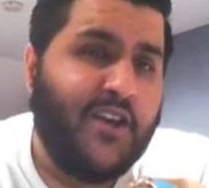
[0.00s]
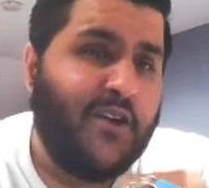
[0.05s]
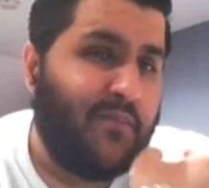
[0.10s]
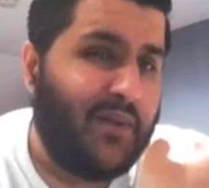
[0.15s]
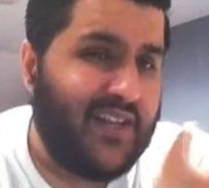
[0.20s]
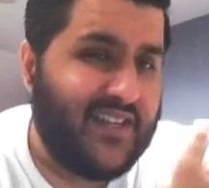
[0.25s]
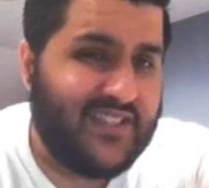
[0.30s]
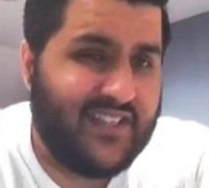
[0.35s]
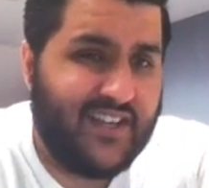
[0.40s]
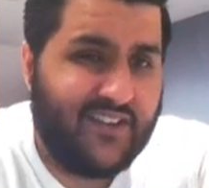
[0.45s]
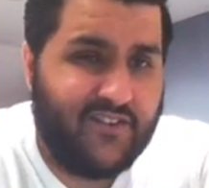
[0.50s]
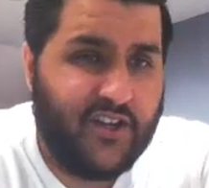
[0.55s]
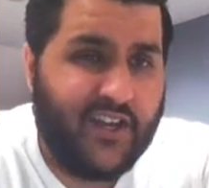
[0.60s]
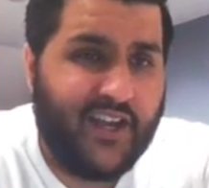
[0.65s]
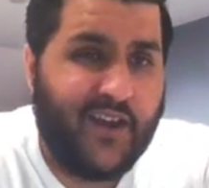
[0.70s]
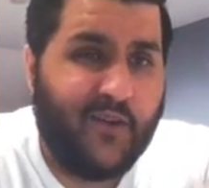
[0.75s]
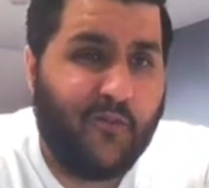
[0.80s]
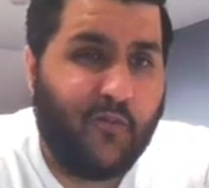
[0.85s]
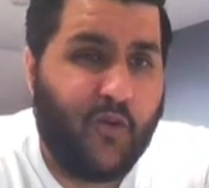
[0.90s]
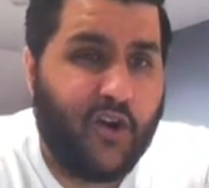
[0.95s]
But let's have a
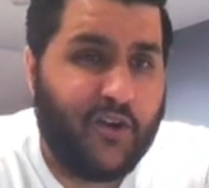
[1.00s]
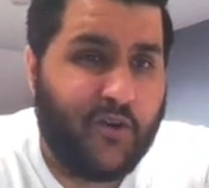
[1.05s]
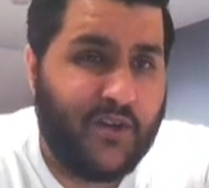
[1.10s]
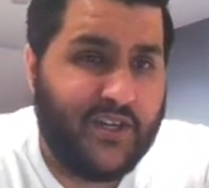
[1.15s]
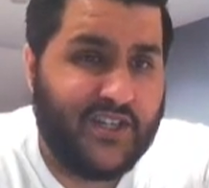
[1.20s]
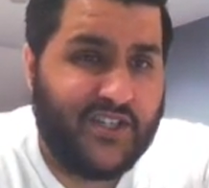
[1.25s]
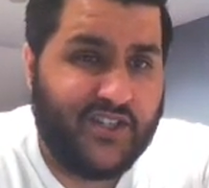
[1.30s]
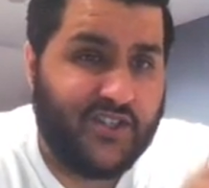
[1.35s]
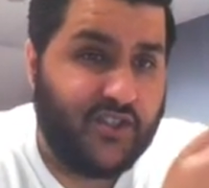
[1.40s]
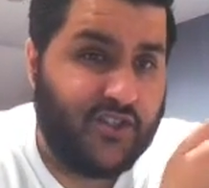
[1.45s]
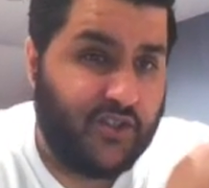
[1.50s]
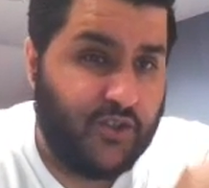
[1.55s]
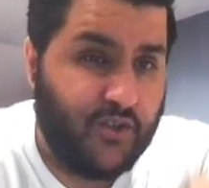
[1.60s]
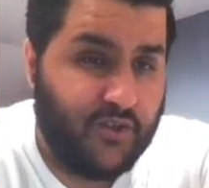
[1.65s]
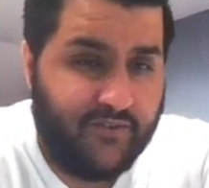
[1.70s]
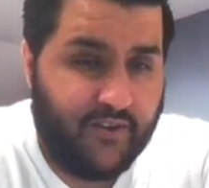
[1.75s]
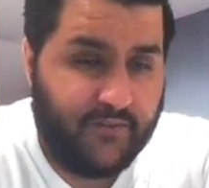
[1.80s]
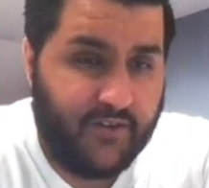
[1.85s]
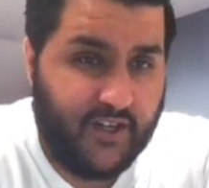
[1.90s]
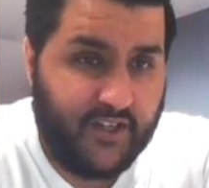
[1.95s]
look at what questions you
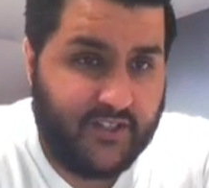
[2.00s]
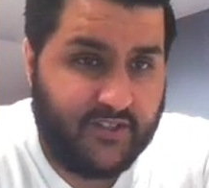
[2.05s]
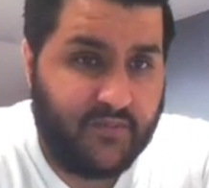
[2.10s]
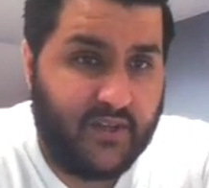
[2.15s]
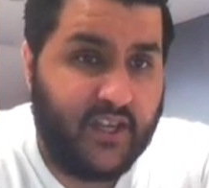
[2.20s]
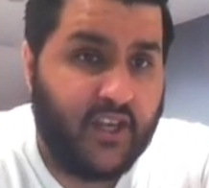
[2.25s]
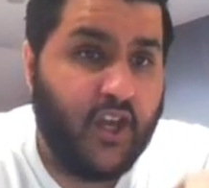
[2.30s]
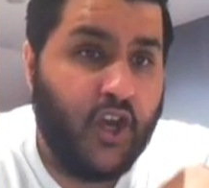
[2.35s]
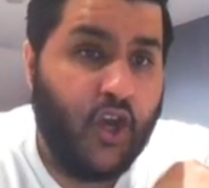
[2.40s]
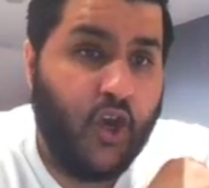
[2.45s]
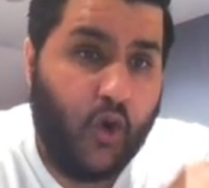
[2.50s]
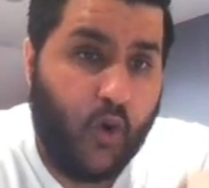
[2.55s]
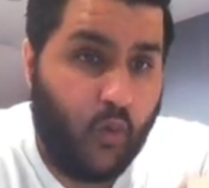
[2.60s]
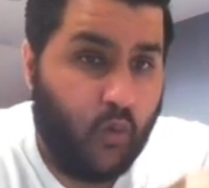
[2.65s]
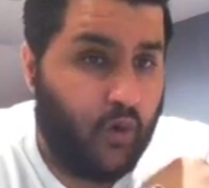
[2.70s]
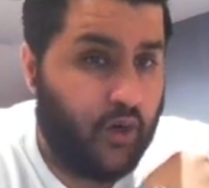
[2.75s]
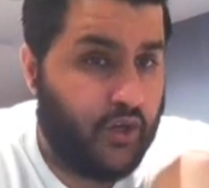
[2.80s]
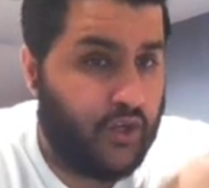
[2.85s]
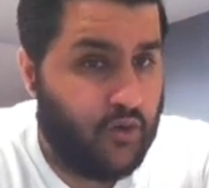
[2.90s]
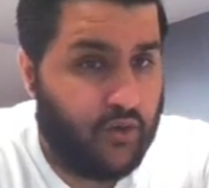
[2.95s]
have asked me or
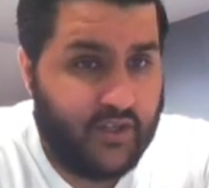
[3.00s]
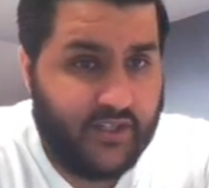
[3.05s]
what you're